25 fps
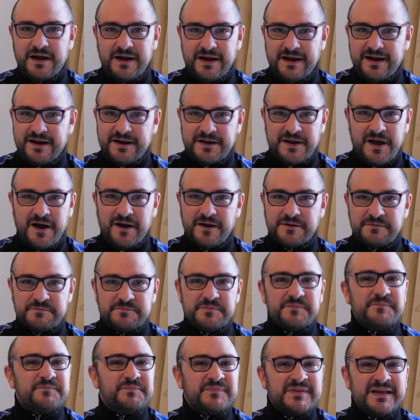I can't
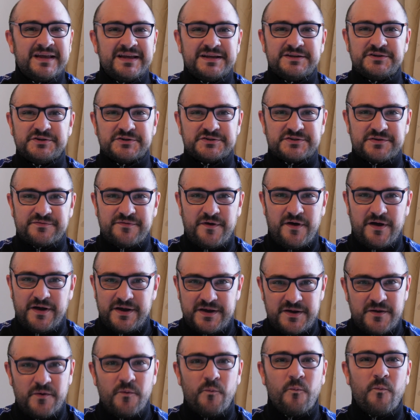
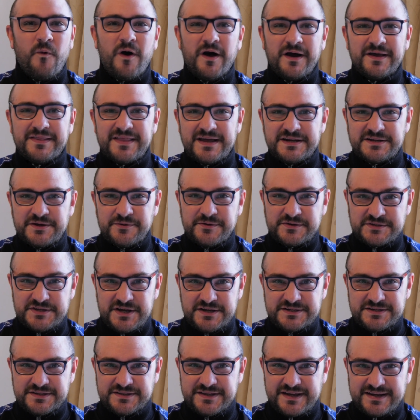justify why they're doing
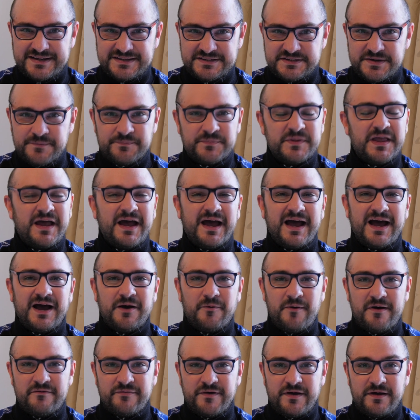certain things.
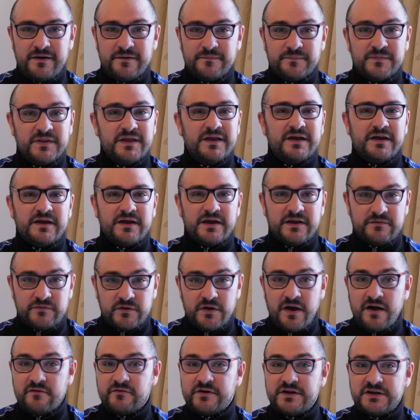However, if
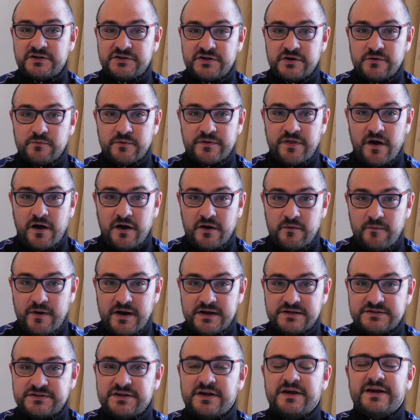you have an issue with
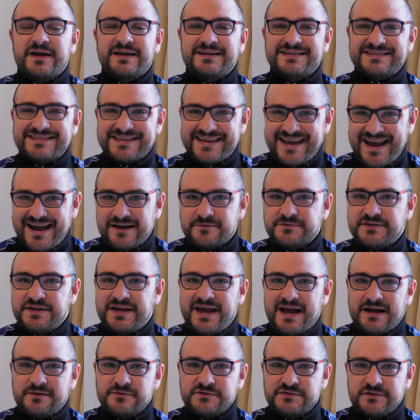highways, it is the County
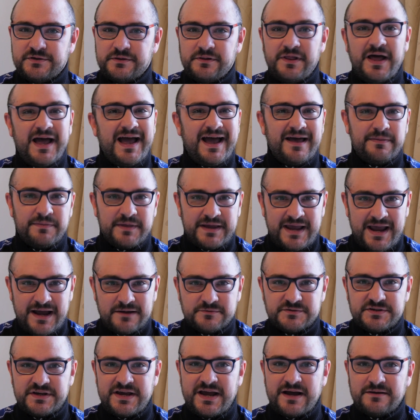Council and the
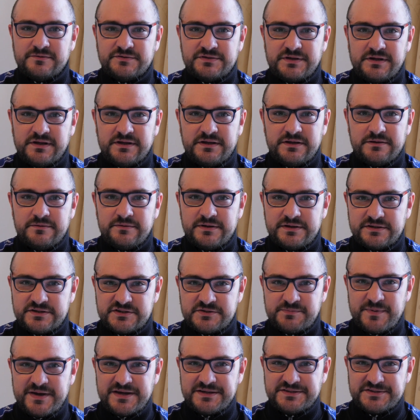County Councillor you need to
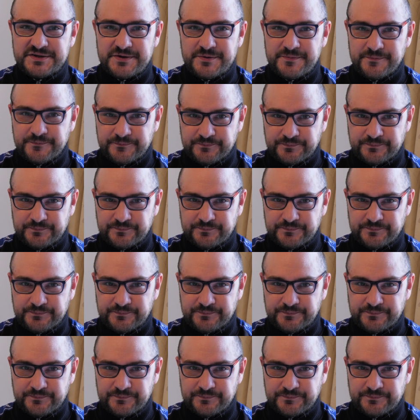speak to.